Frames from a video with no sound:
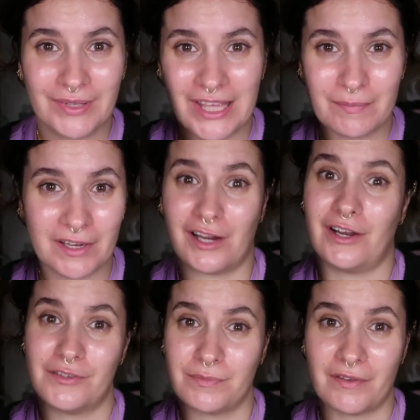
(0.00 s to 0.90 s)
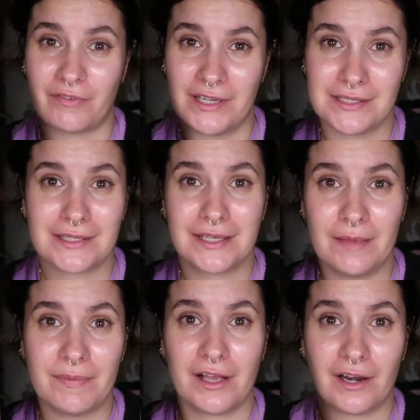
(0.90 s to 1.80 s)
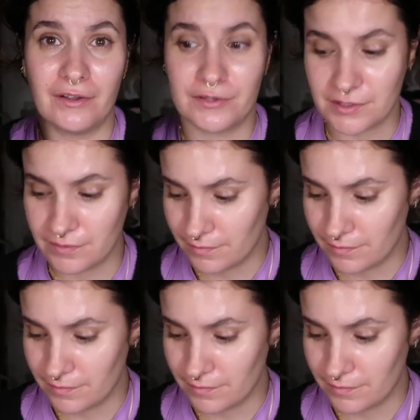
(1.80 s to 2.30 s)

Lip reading: Keep it close, my friends, keep it close.